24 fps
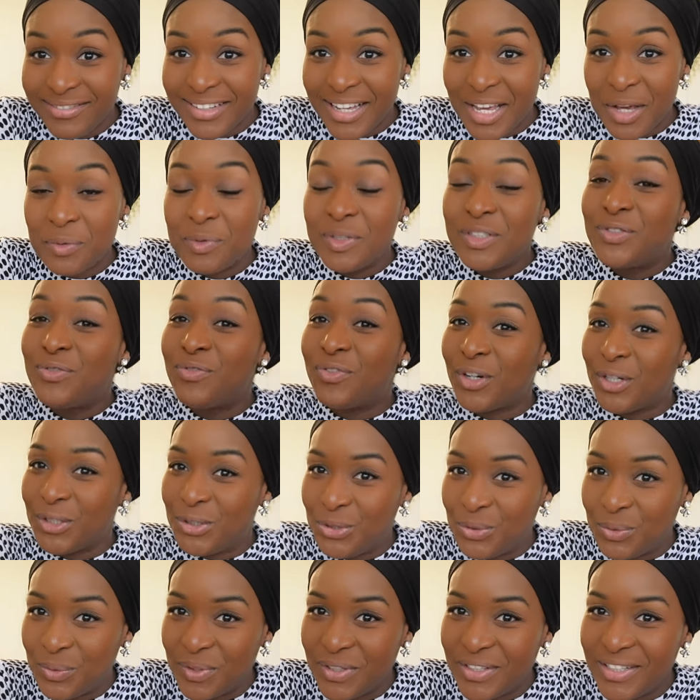It was
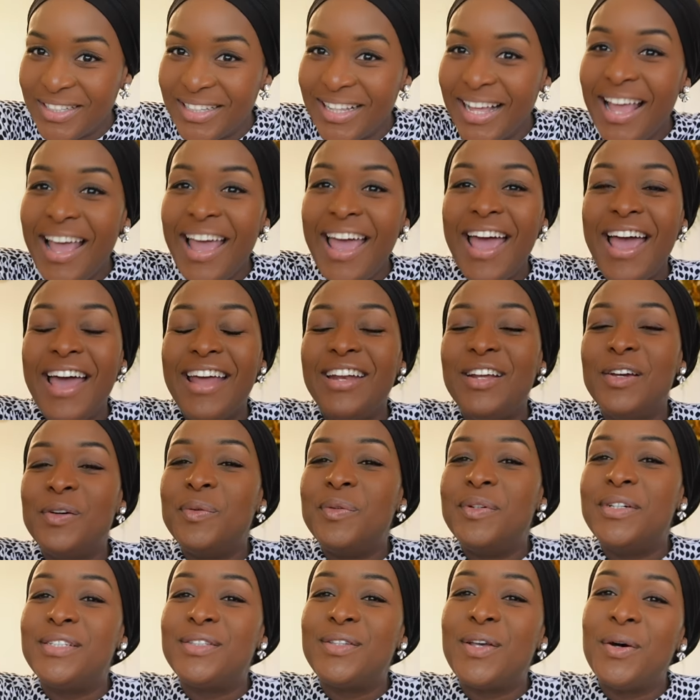virtual, and it
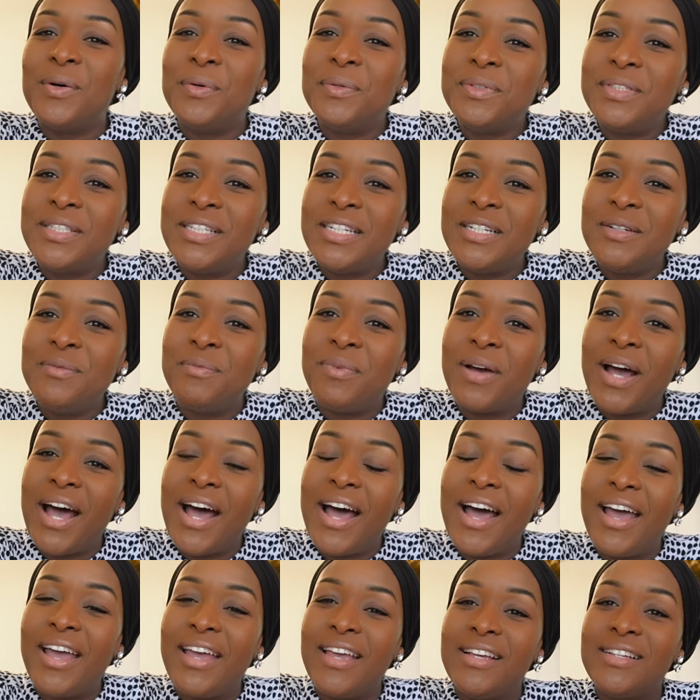was hosted
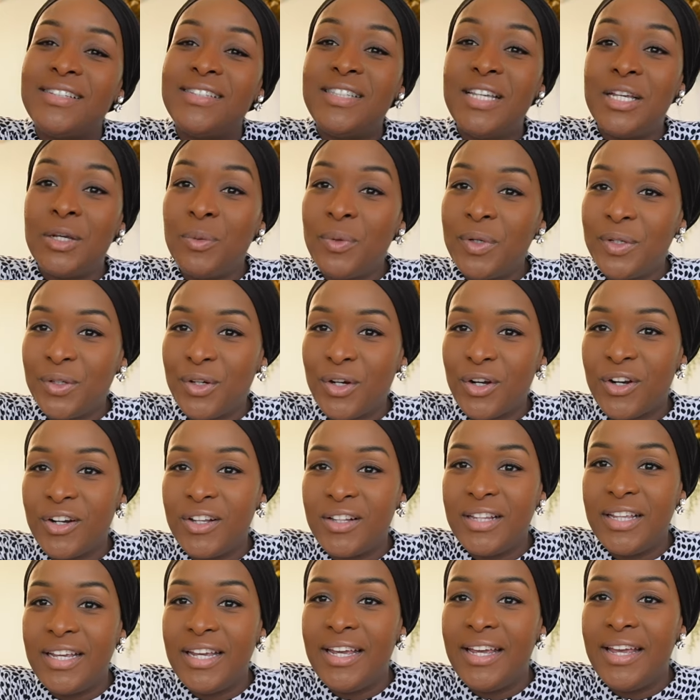by Sequin
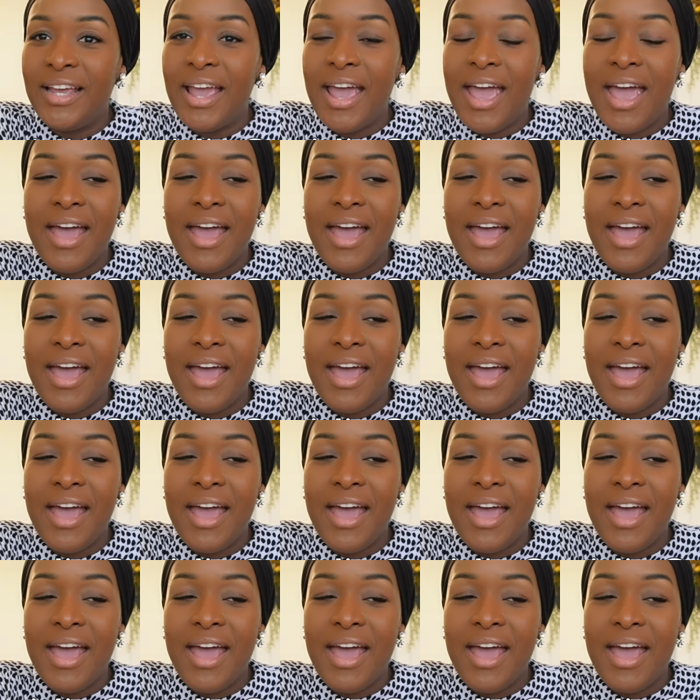Girly,